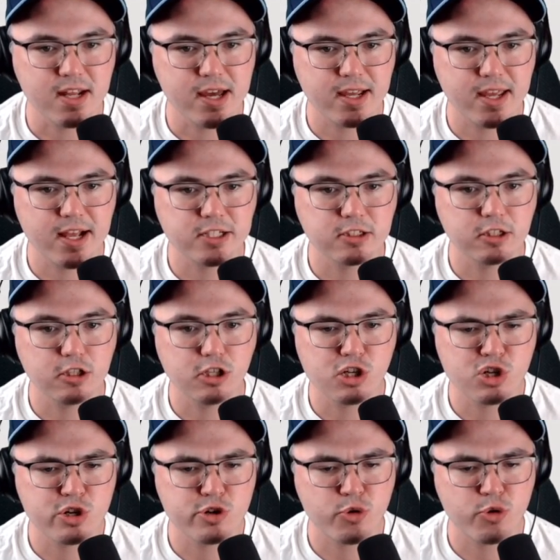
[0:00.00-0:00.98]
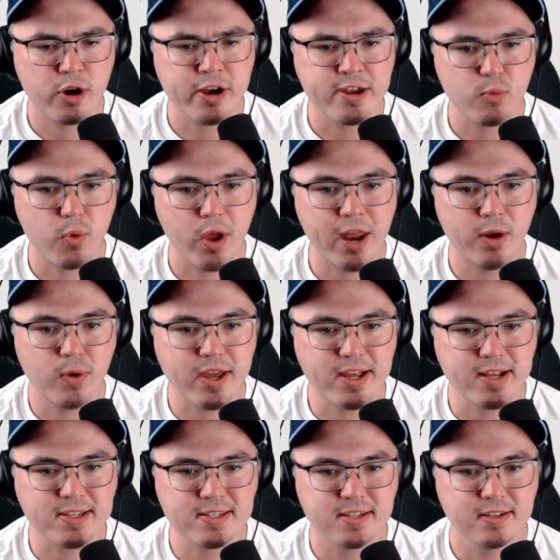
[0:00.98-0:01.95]
against the Detroit Red
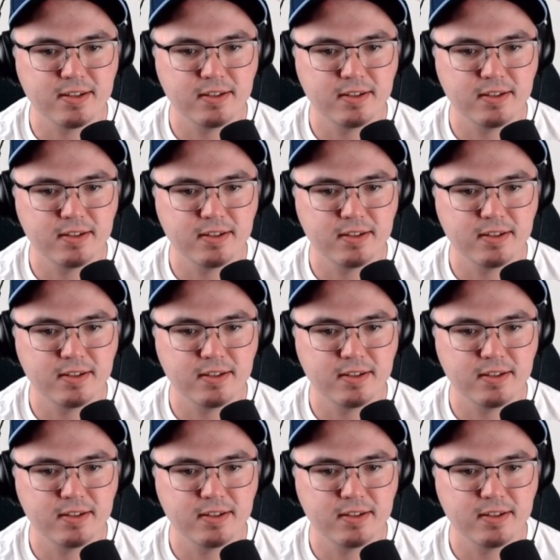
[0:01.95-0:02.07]
Wings.